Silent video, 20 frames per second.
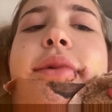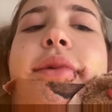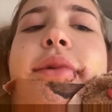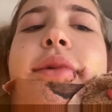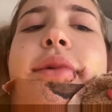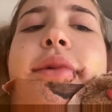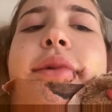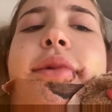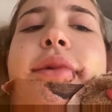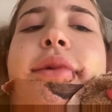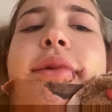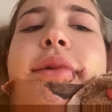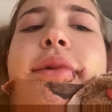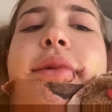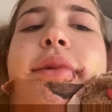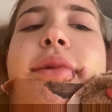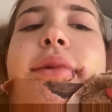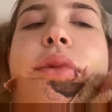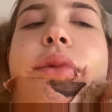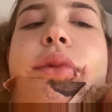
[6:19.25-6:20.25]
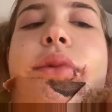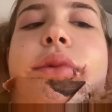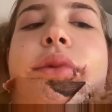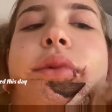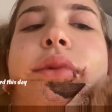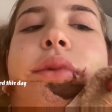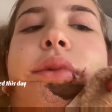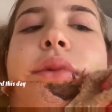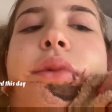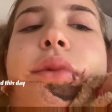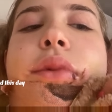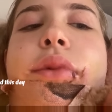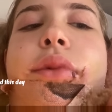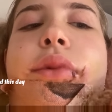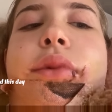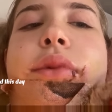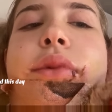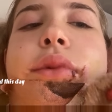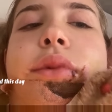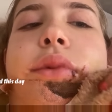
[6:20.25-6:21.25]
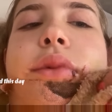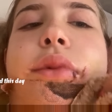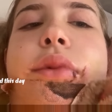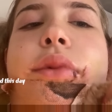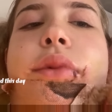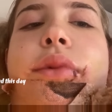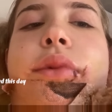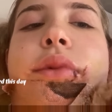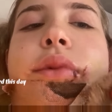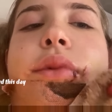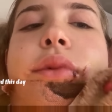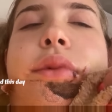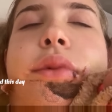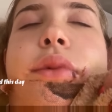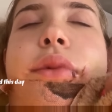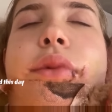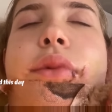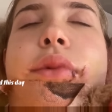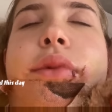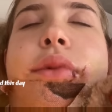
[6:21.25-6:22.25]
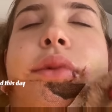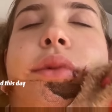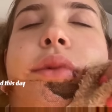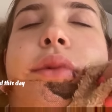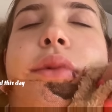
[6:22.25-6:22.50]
(no one is talking)